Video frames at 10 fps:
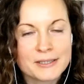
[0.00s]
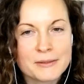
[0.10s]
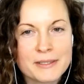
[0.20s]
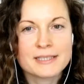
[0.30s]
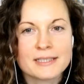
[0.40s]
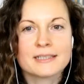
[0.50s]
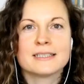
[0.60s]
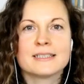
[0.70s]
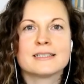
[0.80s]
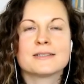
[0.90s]
You know, I
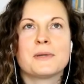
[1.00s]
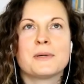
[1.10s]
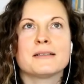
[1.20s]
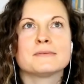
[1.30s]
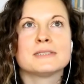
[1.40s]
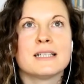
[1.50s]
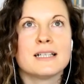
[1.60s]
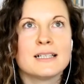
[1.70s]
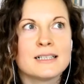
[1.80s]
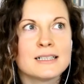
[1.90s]
think this is one of
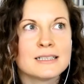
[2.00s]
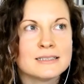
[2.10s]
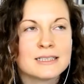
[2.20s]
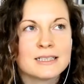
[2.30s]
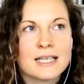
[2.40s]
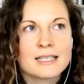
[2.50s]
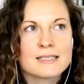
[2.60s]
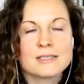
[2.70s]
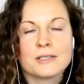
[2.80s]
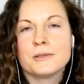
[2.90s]
the the
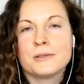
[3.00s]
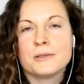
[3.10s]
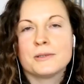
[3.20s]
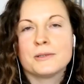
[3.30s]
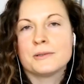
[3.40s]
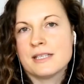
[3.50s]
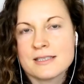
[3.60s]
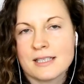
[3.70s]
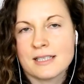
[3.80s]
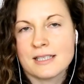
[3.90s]
I guess the good
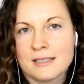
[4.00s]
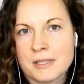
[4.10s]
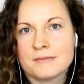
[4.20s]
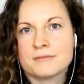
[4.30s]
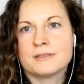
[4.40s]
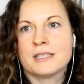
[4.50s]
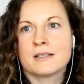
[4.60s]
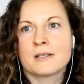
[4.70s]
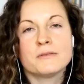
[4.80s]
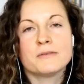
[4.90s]
things um,
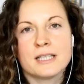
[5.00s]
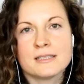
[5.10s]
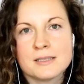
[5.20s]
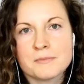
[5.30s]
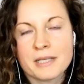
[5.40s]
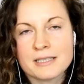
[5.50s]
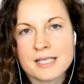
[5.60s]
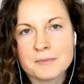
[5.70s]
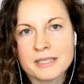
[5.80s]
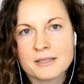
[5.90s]
of the COVID nineteen
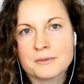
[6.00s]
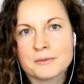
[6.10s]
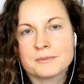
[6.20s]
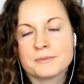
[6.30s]
pandemic.